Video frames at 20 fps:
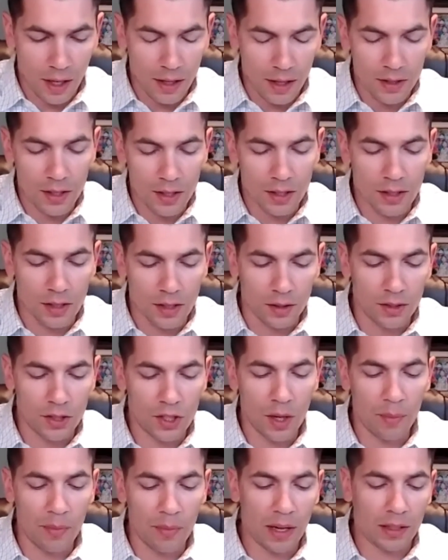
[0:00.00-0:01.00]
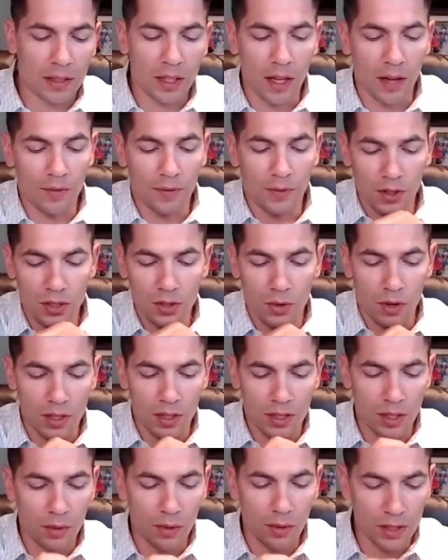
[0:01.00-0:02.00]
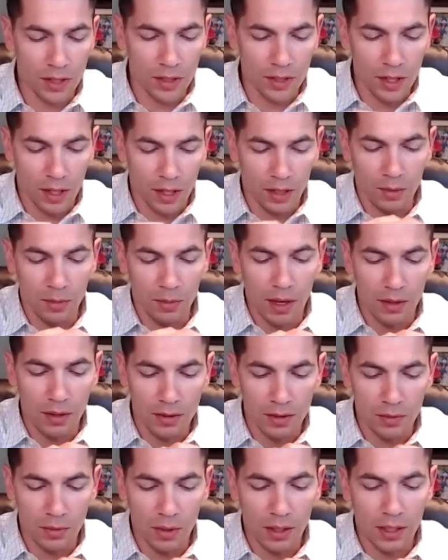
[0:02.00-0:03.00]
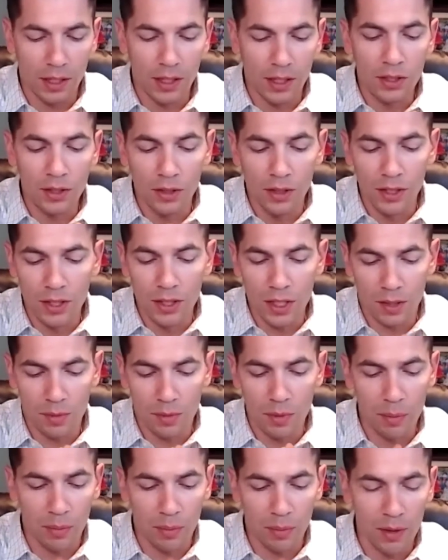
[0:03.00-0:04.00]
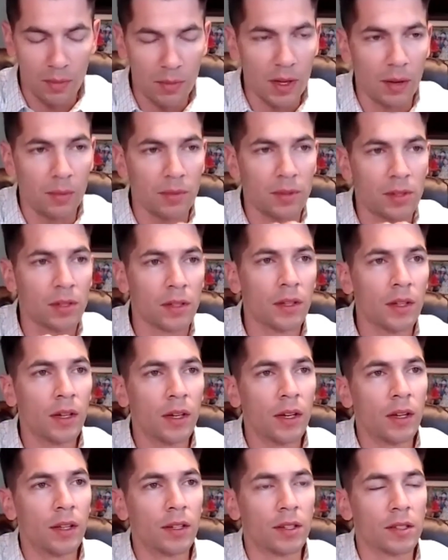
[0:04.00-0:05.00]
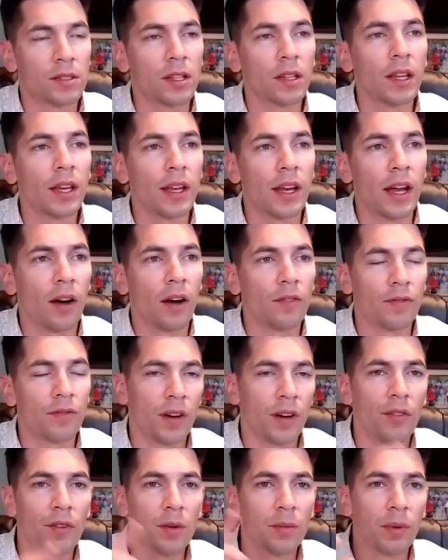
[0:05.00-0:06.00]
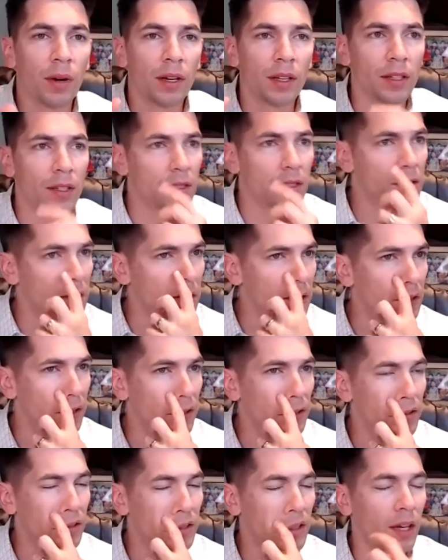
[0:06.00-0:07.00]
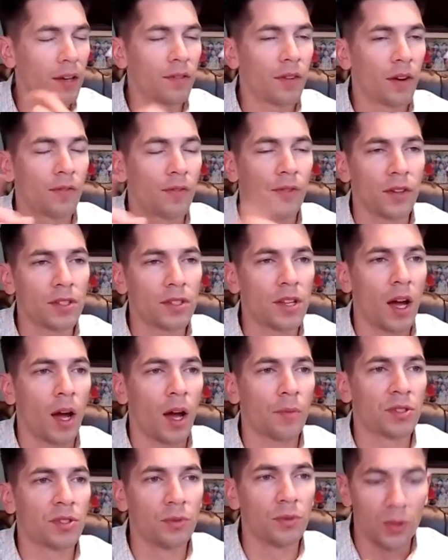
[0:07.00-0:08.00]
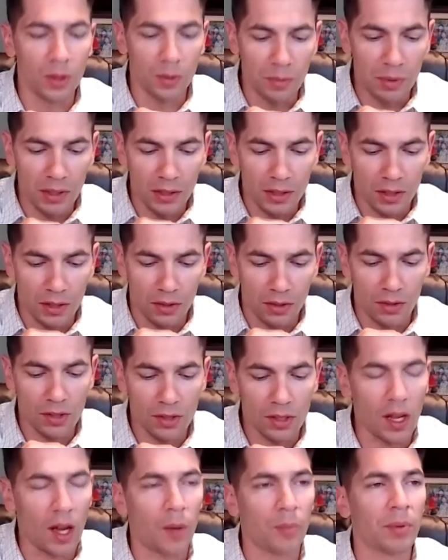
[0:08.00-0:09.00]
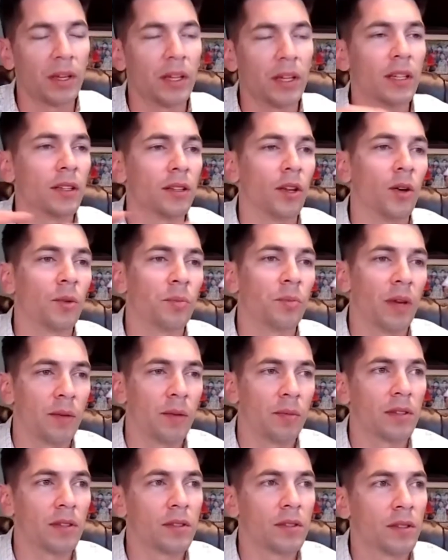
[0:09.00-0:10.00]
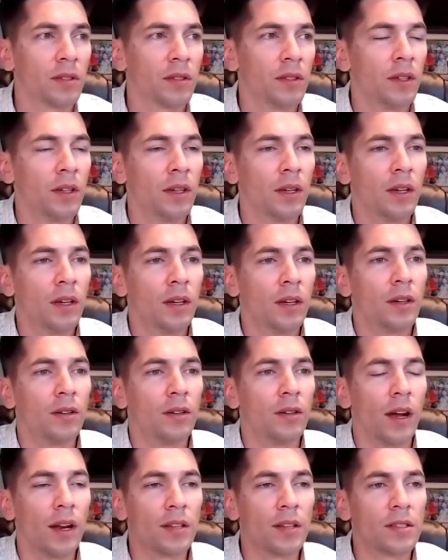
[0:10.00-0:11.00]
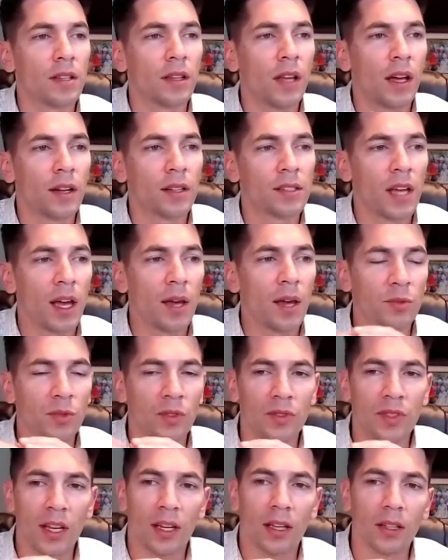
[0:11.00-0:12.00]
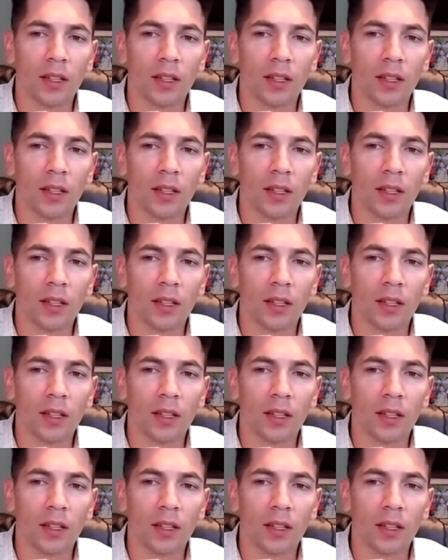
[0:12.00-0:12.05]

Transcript: of just to jump back to that first question. What you talked about is what can I do to adjust my premiums? Just to lay it out for everybody, is kind of our first option would be to stop any loan payments, right? Is a lot of times we've taken a